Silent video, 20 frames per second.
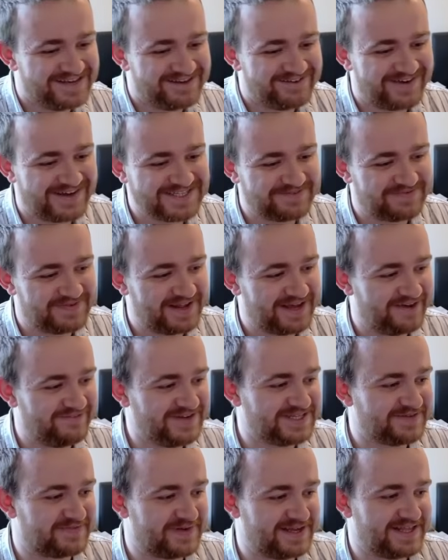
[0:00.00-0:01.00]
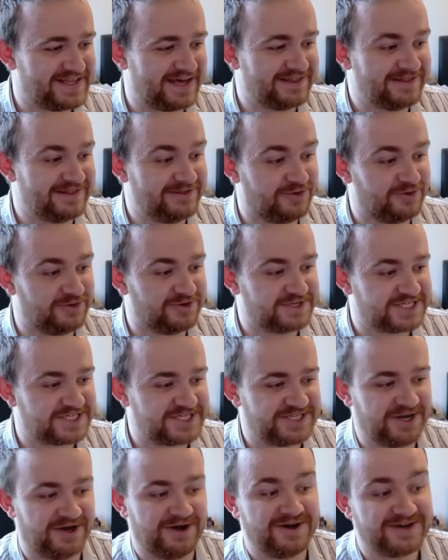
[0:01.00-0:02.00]
Having to play that Law
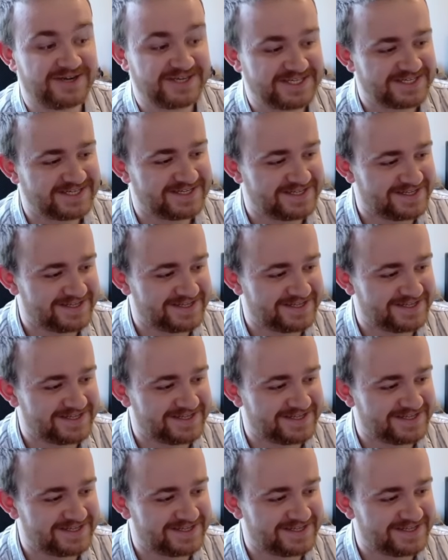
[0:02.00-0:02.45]
sucked.